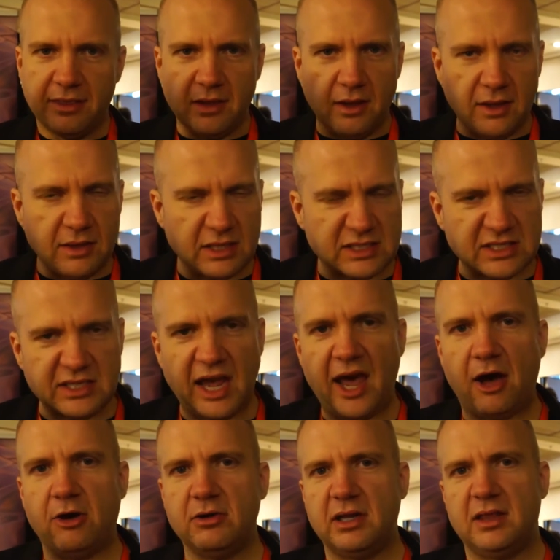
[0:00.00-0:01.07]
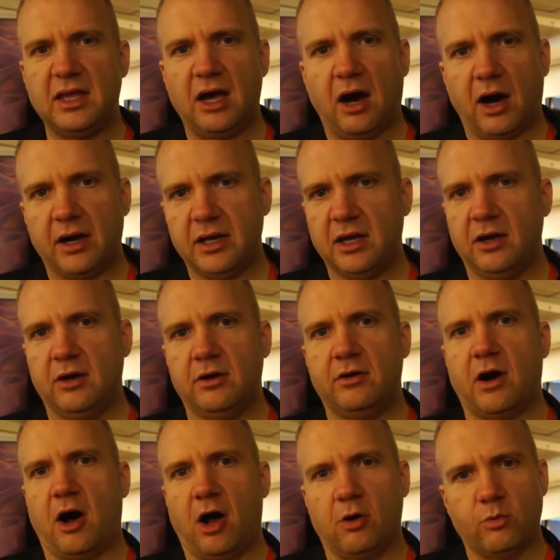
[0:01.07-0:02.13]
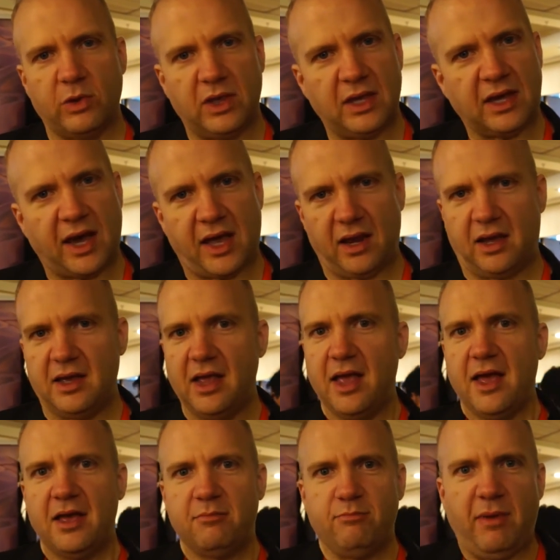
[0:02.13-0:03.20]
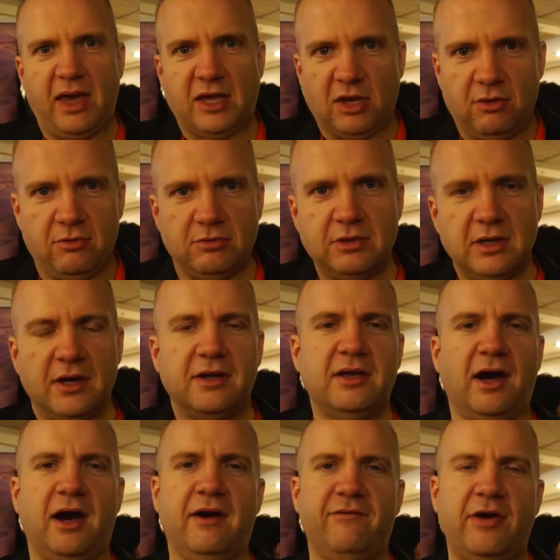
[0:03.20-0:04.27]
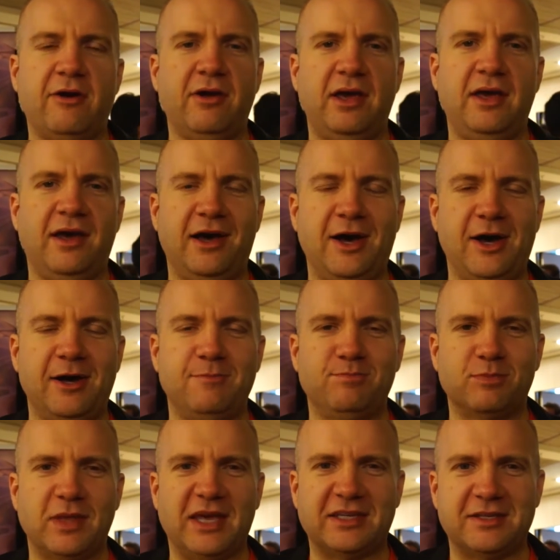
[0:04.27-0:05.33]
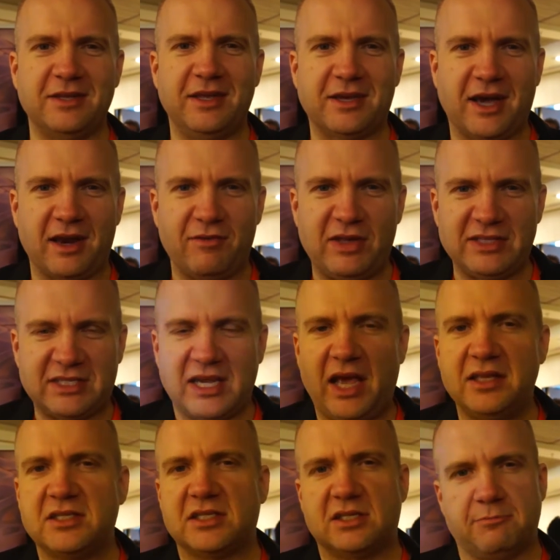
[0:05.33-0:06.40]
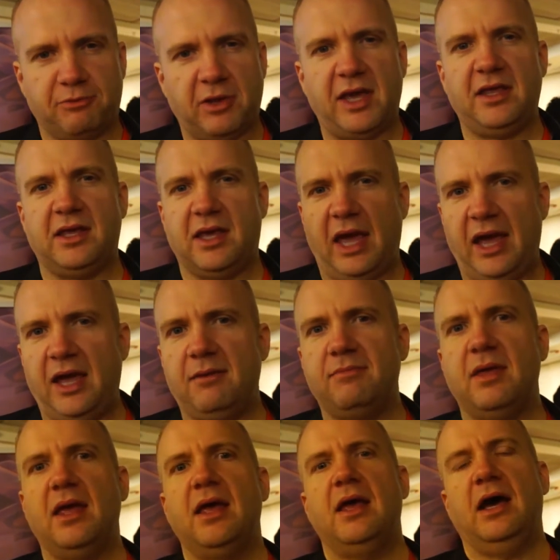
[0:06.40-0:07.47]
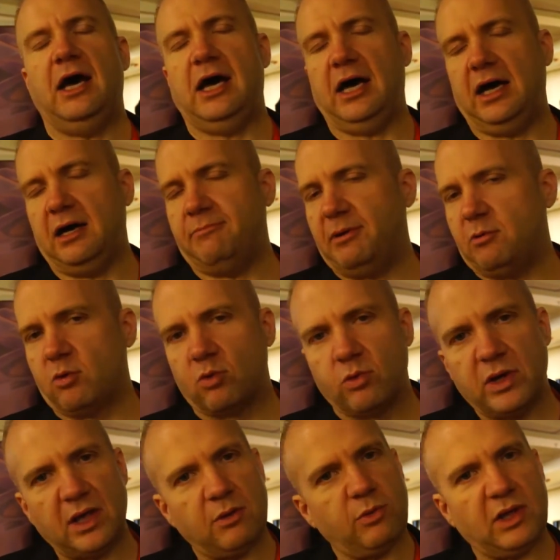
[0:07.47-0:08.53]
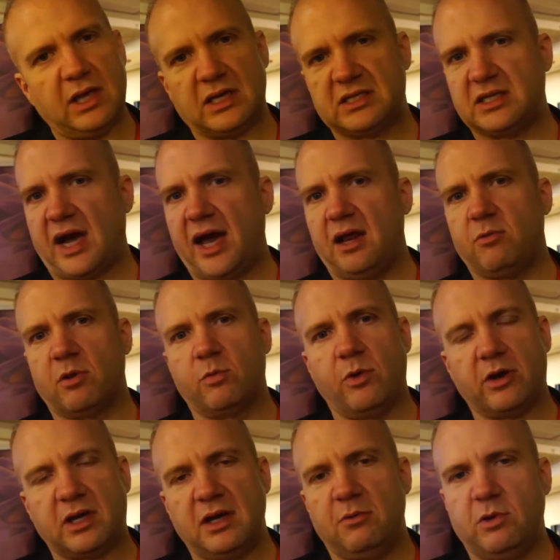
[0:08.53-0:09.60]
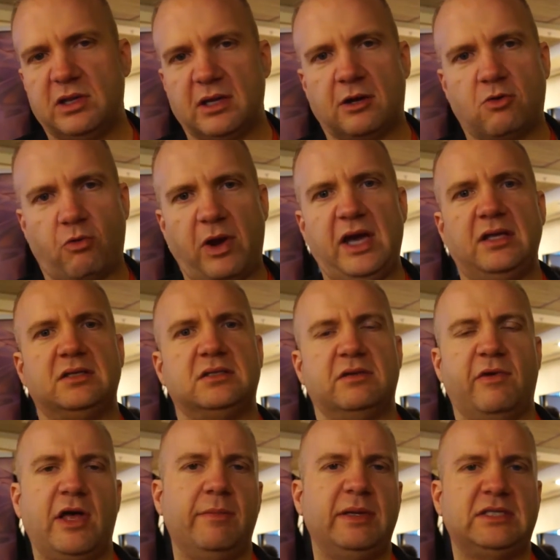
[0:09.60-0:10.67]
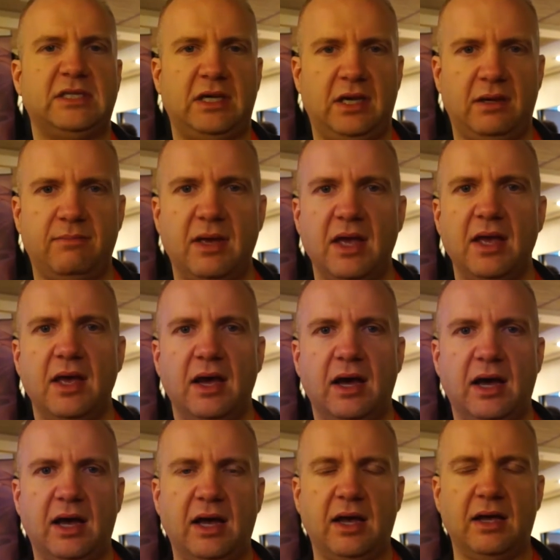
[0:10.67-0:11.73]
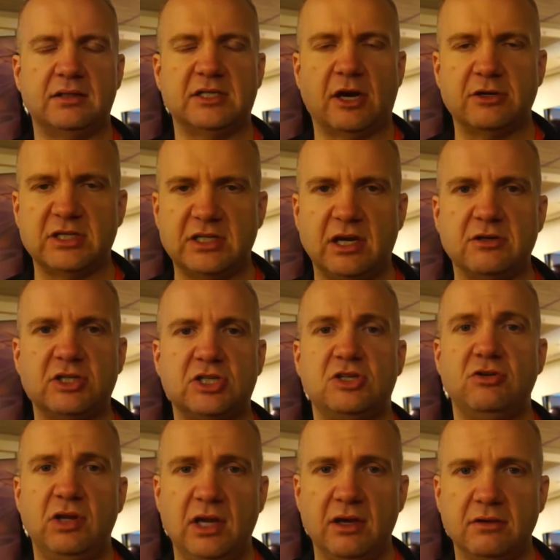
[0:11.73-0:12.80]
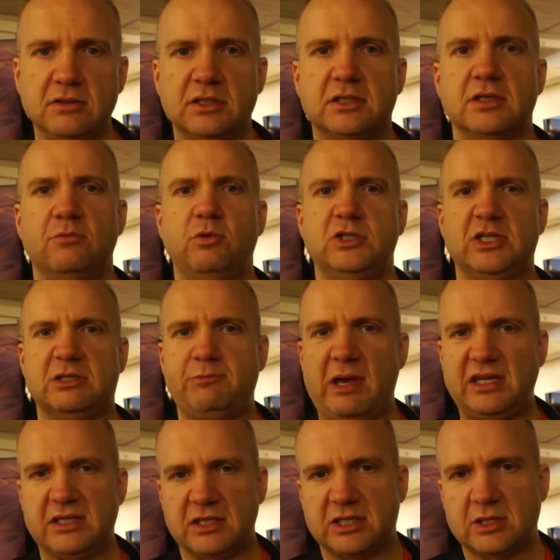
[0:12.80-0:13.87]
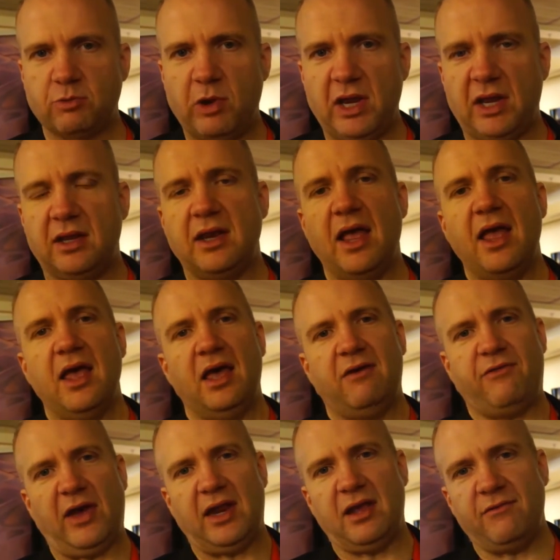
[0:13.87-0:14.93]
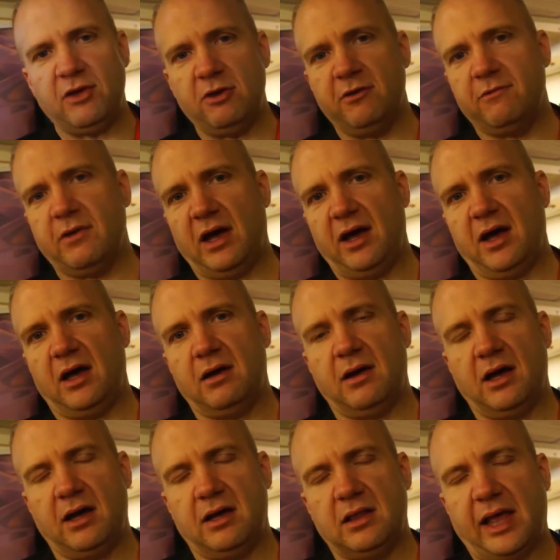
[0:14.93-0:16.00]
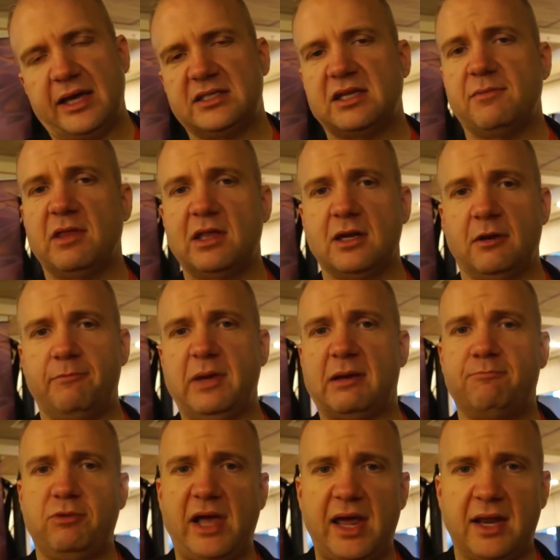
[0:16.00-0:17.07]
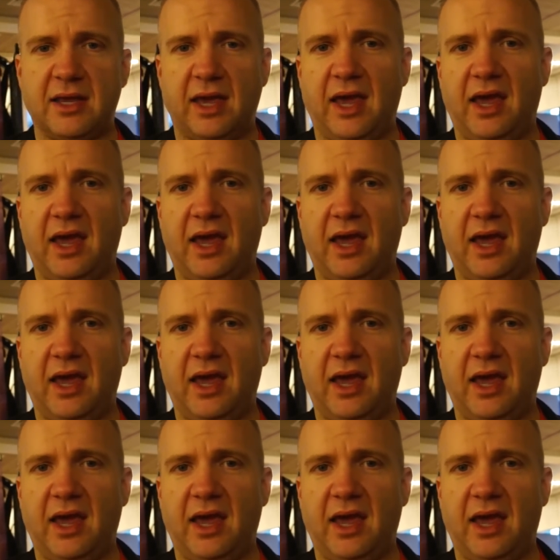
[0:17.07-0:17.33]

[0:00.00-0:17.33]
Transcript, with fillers: The the sound and the audio all really kind of make you uh, very um, it, kind of intense to play the game. Uh, but we're really really excited. We're working with a great development team uh, Tarsier Studios, which is based in Sweden. If any of you uh, uh, like some of the Little Big Planet